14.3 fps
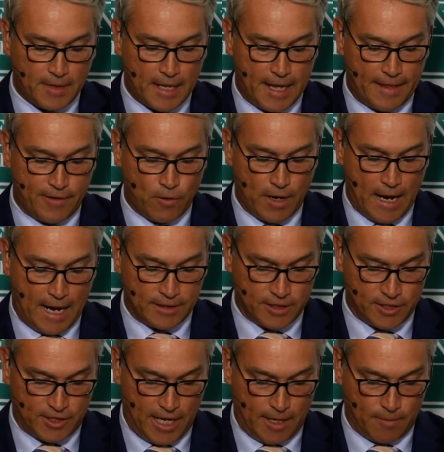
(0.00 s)
And there are
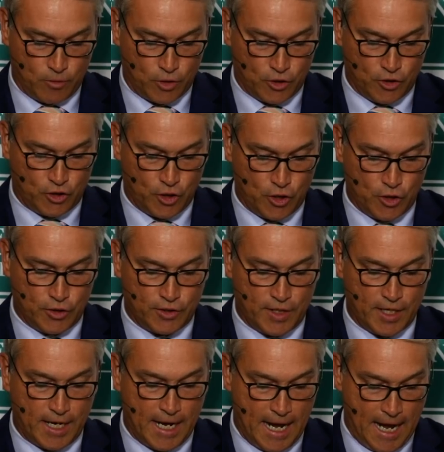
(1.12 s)
understandable concerns that
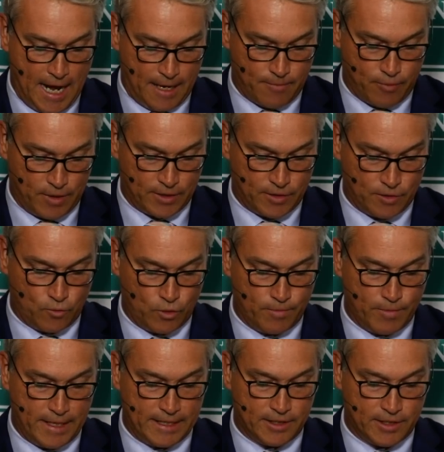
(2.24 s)
a hard Brexit would
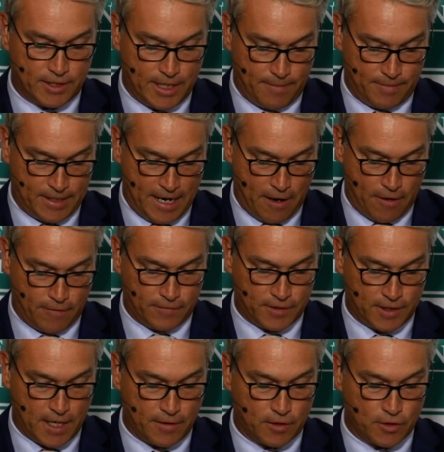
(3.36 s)
mean steep tariffs and
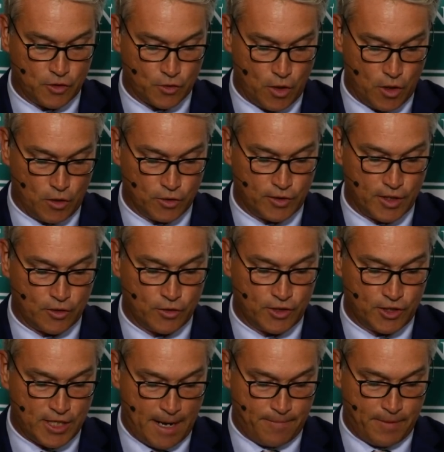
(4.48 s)
other controls that could
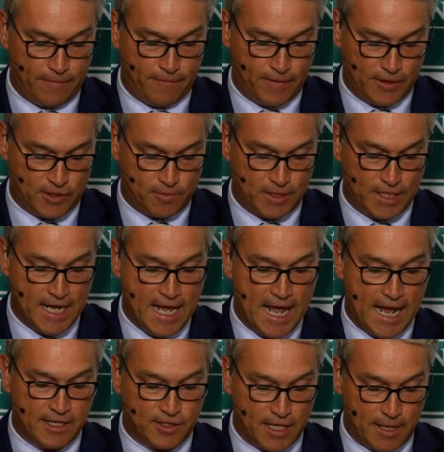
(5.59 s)
sap investment
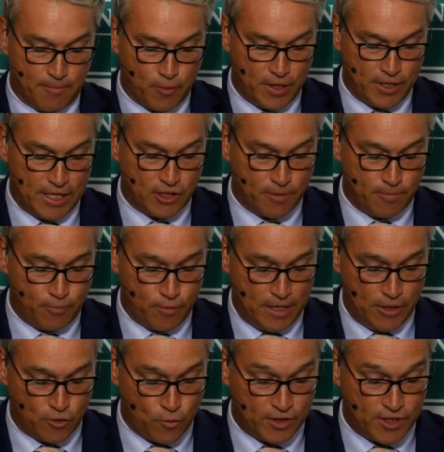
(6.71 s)
and send Britain
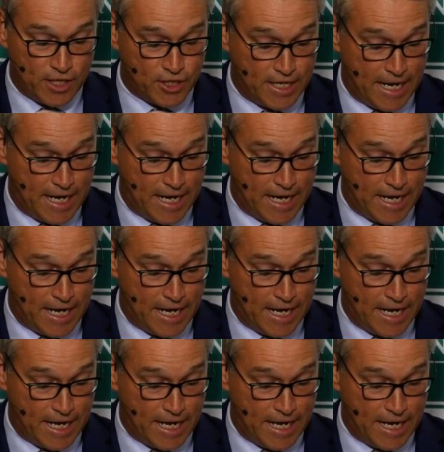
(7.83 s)
into recession.